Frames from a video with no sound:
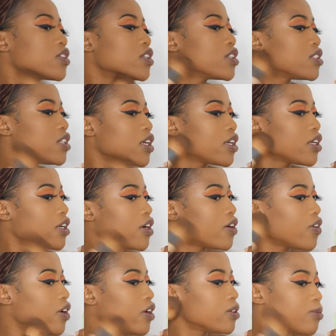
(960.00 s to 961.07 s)
gonna take it
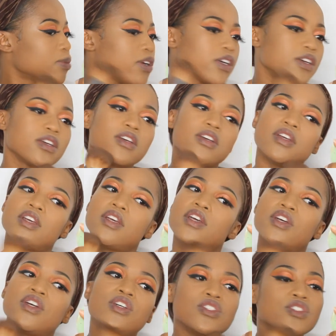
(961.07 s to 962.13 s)
around my
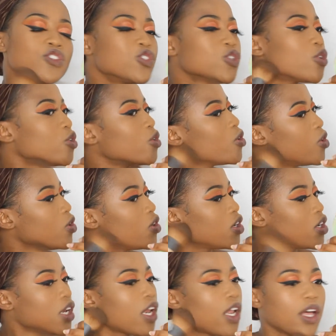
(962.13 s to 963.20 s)
jaw
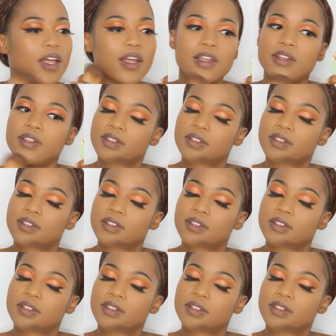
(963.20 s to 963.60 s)
line.